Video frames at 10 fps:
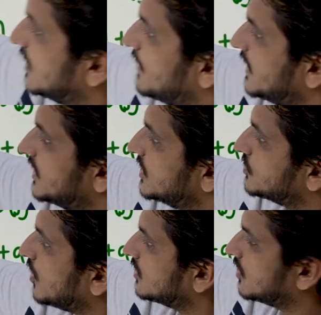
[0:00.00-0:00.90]
element it is
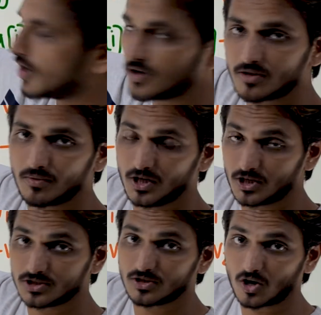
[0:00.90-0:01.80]
not contrib it
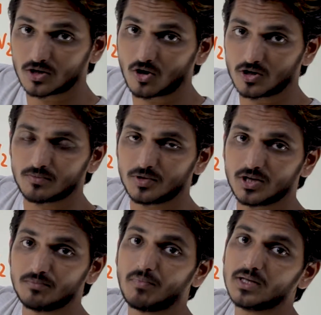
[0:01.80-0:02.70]
is not
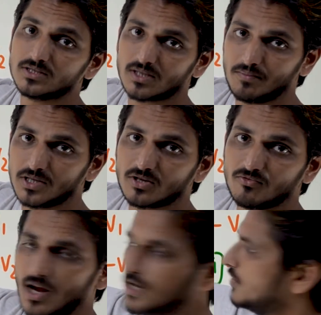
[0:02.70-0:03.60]
contributing much summation
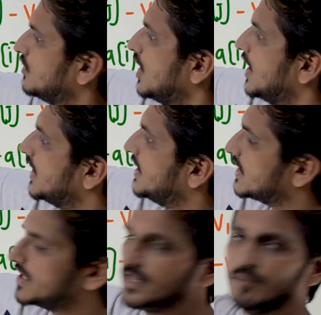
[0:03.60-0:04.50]
value
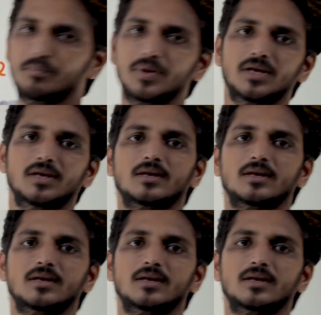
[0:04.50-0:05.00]
here in the b